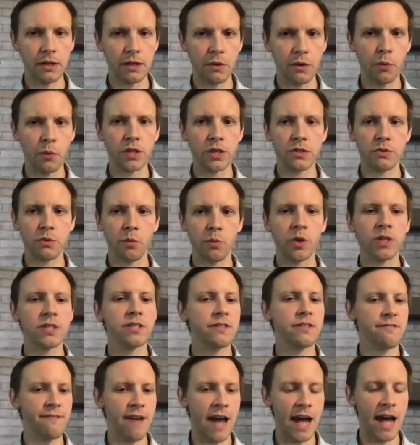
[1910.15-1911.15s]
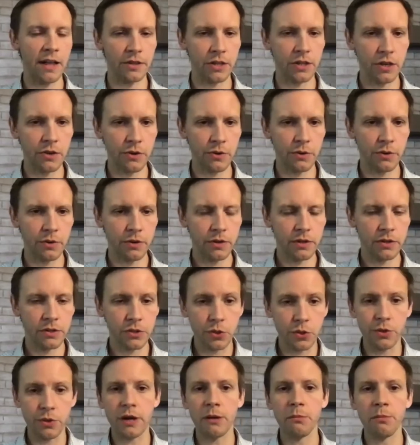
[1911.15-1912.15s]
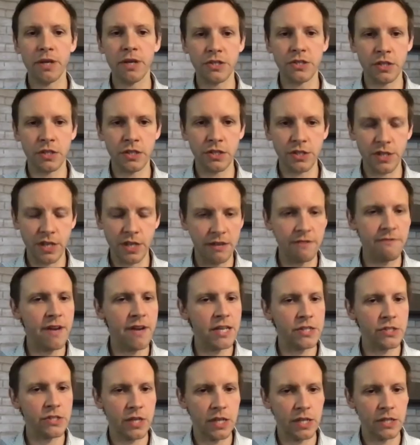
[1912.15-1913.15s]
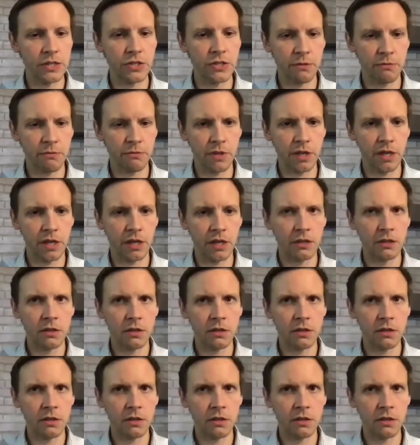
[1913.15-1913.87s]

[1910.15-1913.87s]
What's the value to their business in investing in something